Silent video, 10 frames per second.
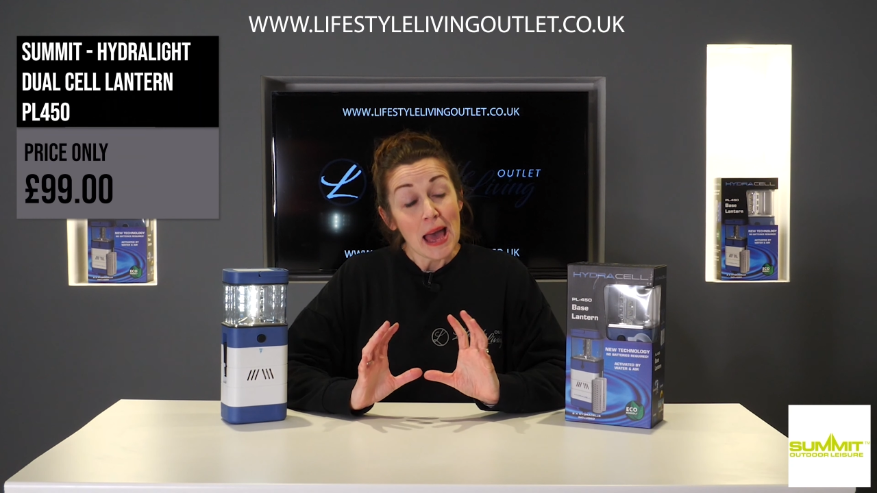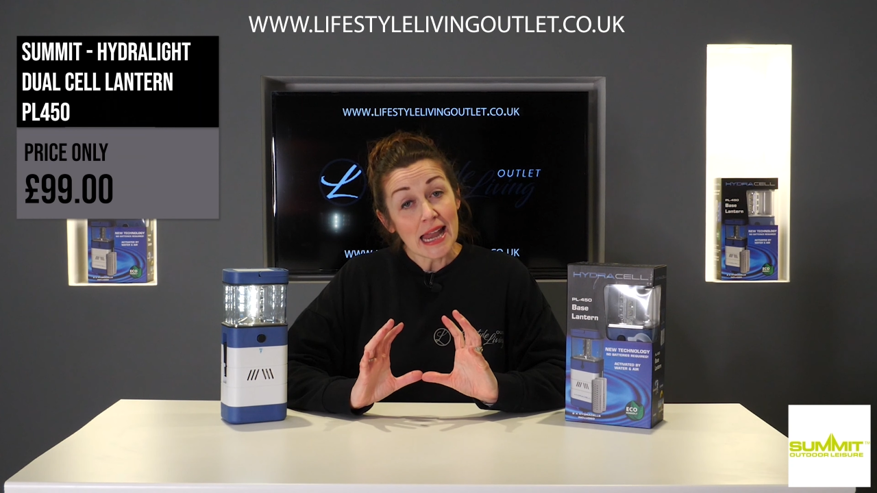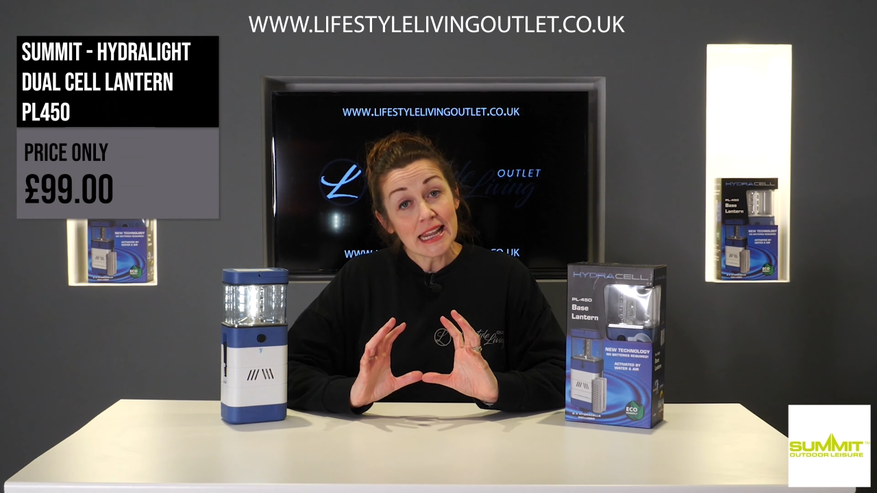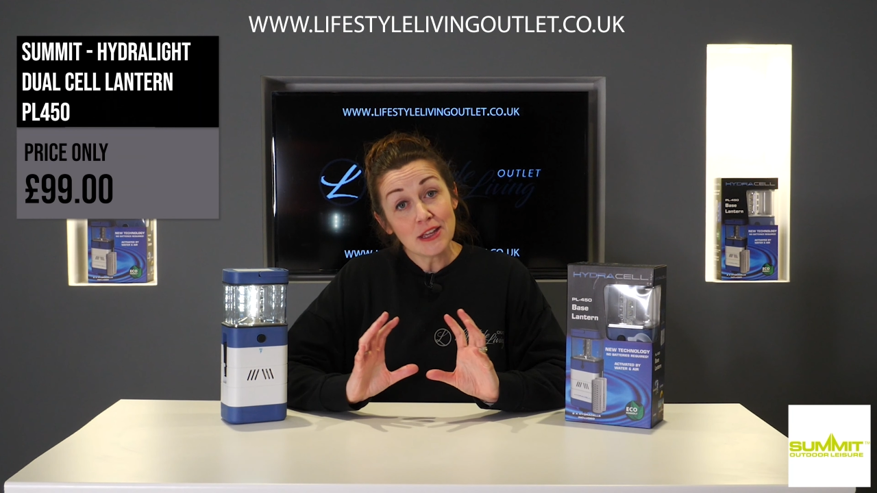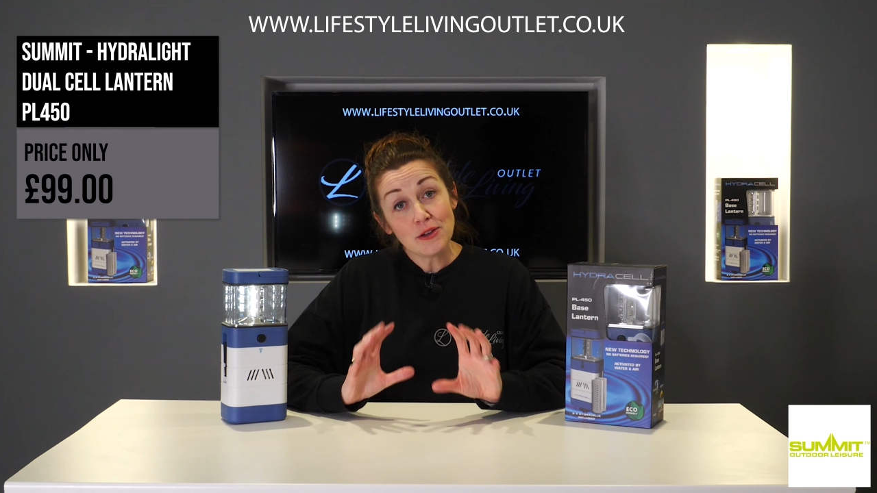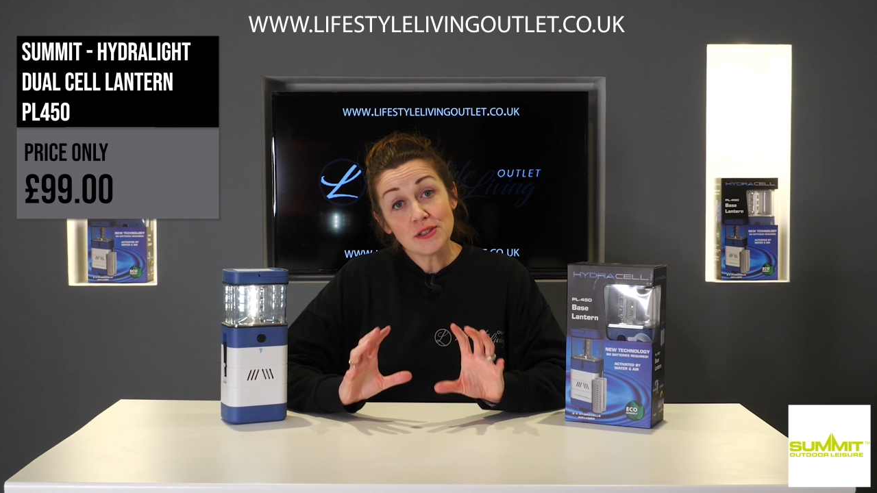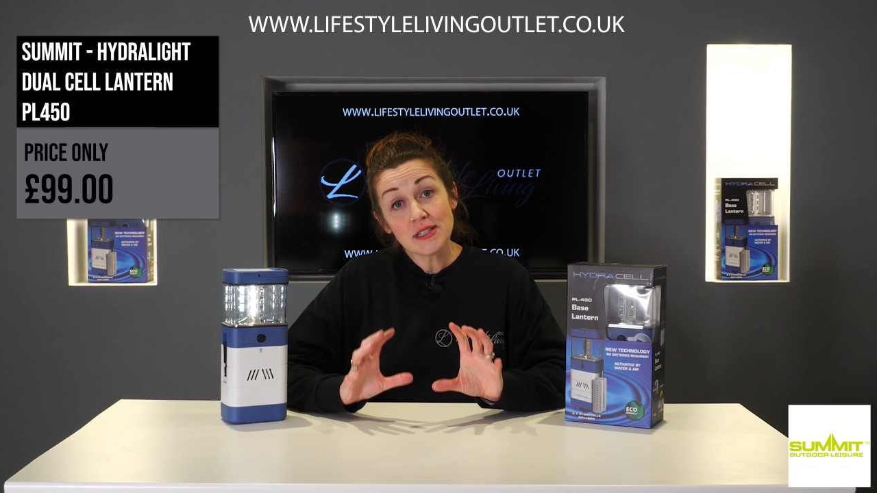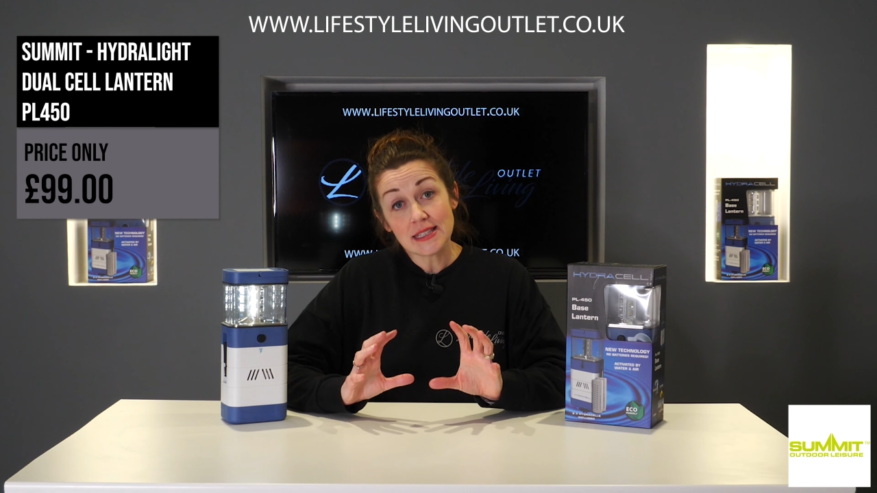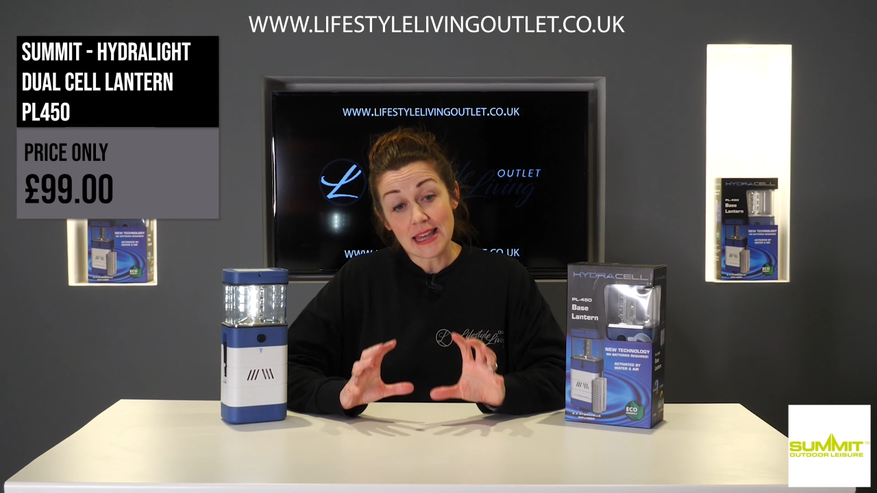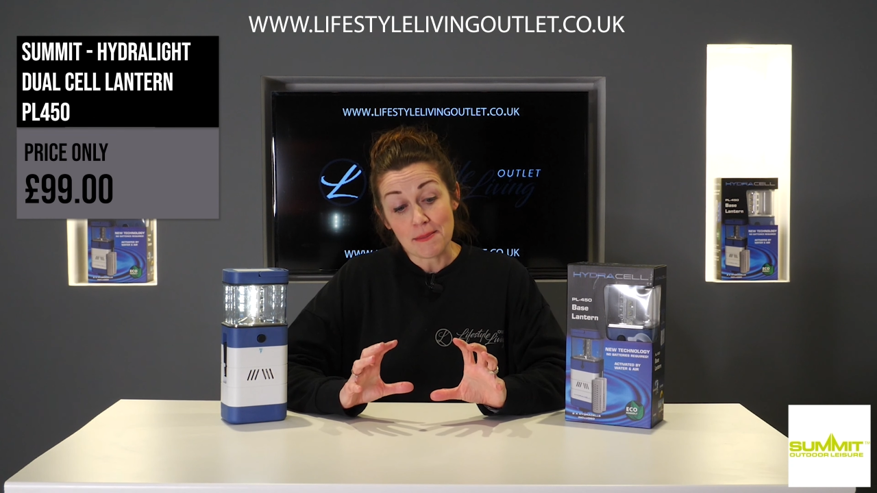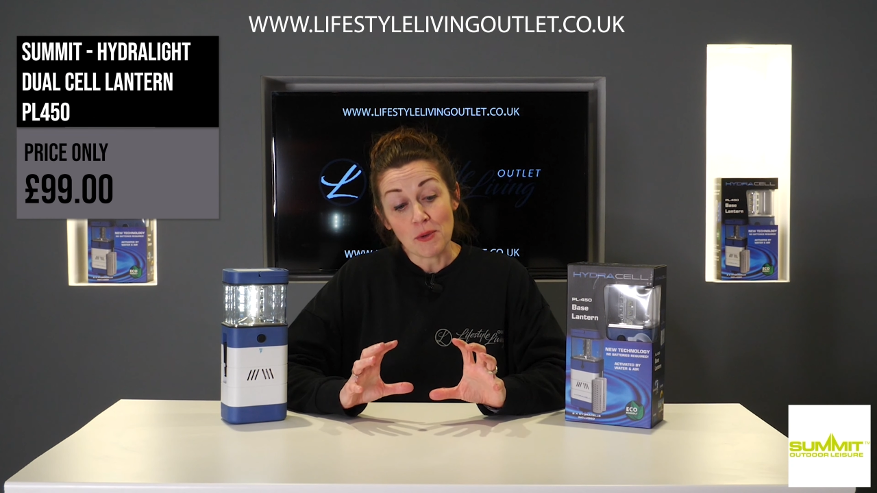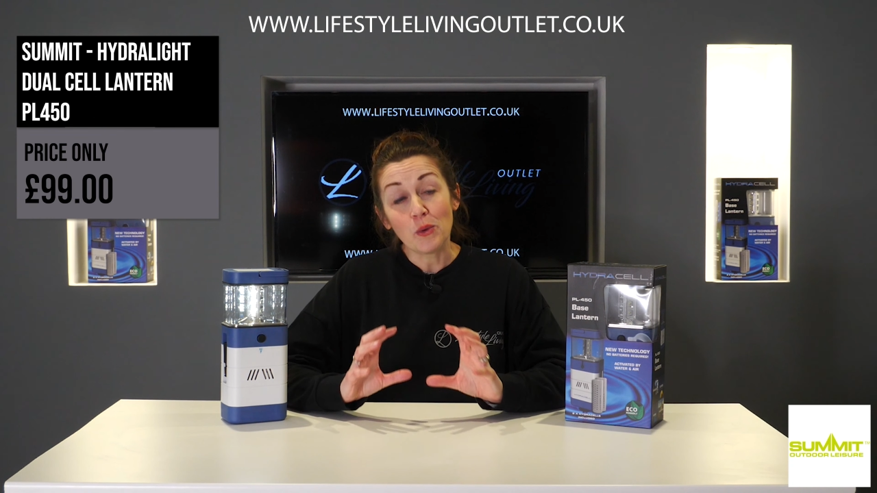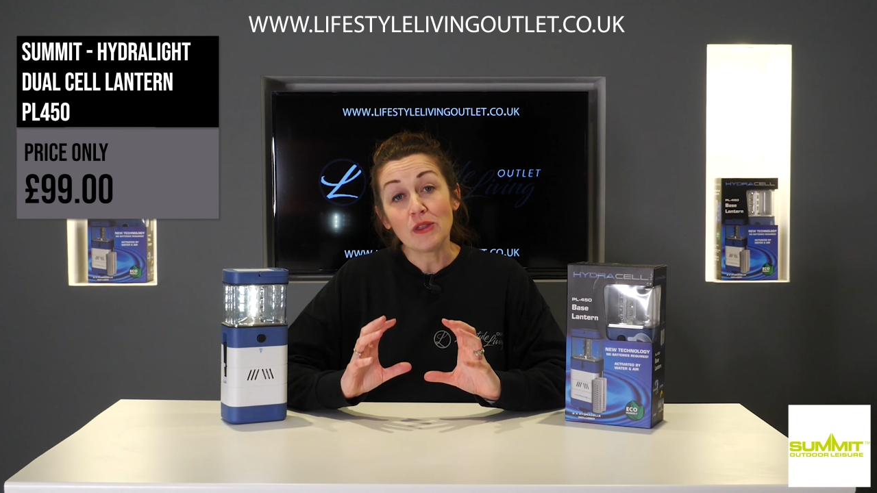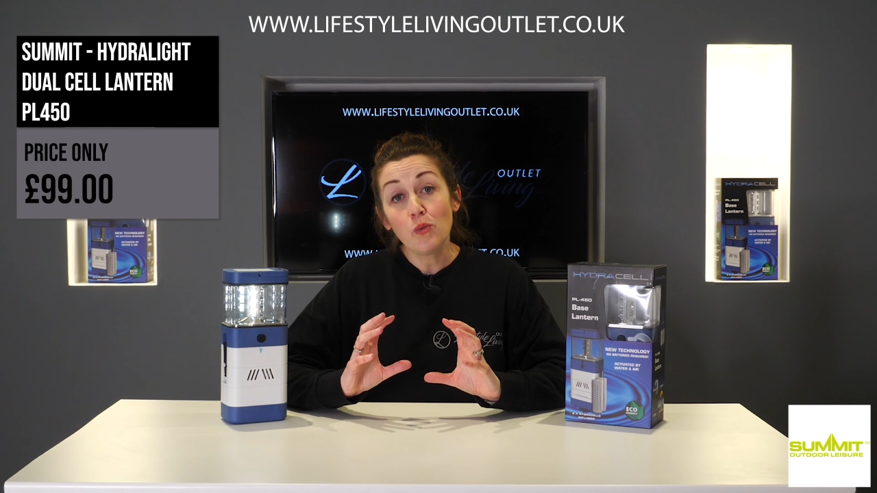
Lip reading: and it uses them with